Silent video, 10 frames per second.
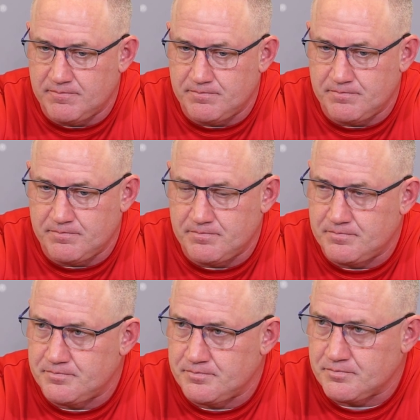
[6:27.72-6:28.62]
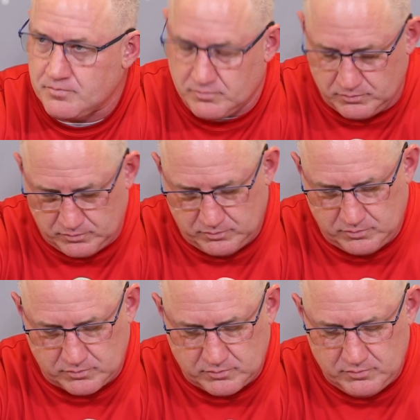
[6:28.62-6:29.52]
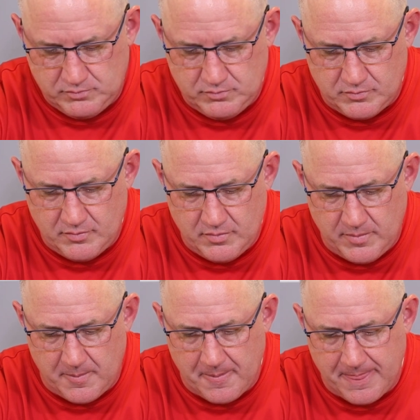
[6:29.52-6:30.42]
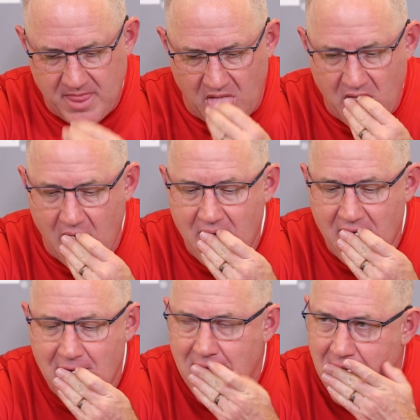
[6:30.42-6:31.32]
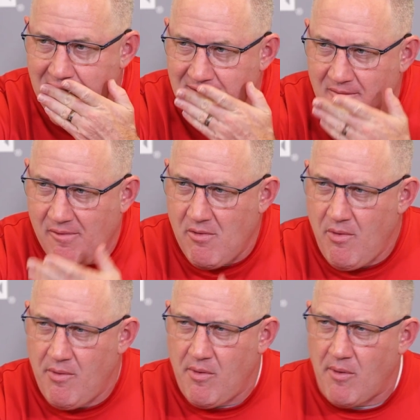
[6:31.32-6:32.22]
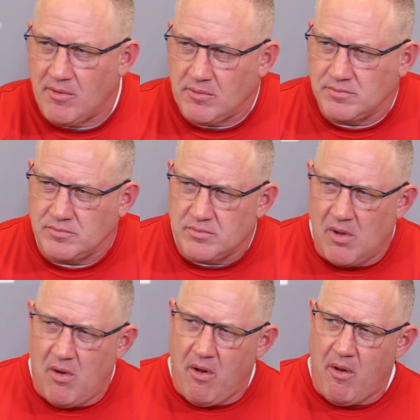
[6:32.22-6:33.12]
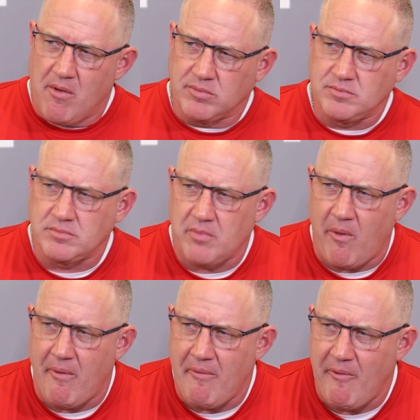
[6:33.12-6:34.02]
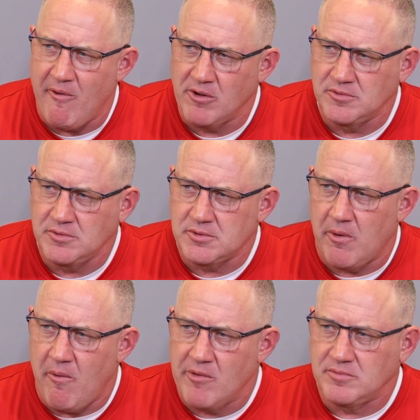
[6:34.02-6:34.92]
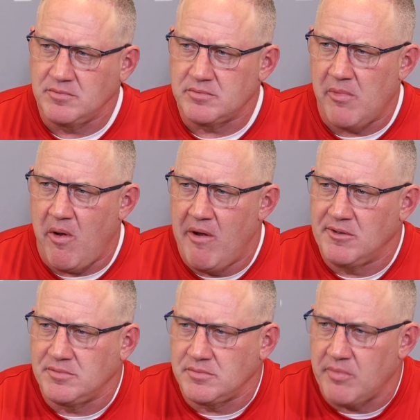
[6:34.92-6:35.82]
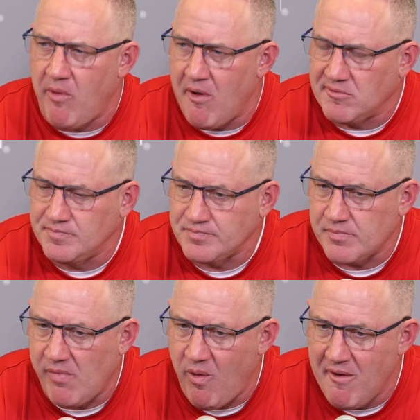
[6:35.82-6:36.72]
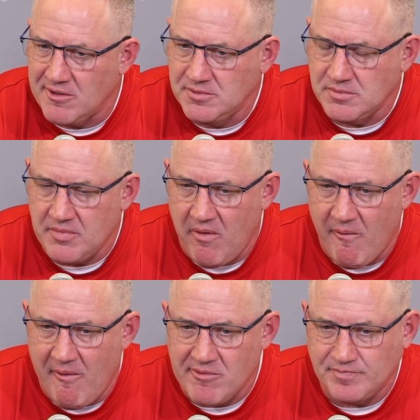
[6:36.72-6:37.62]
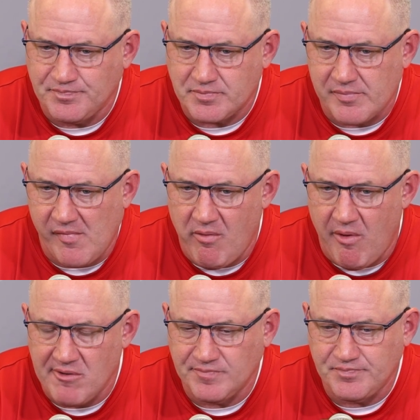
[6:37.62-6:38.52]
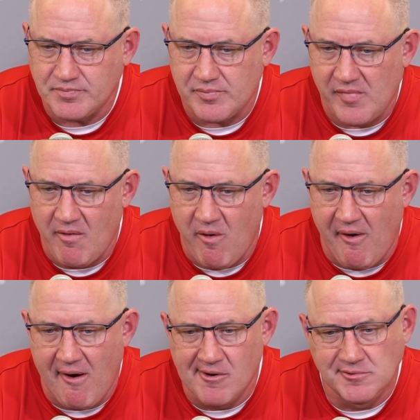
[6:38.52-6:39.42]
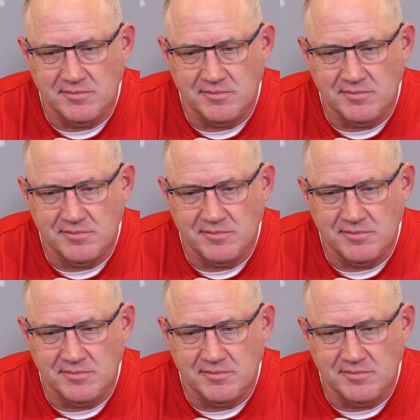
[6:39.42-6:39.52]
How much do you feel like, and at the risk of oversimplifying things, do you feel like your guys are confidence shooters, and when you do get some transition buckets and they just see the ball going through the net, that sometimes that can translate to...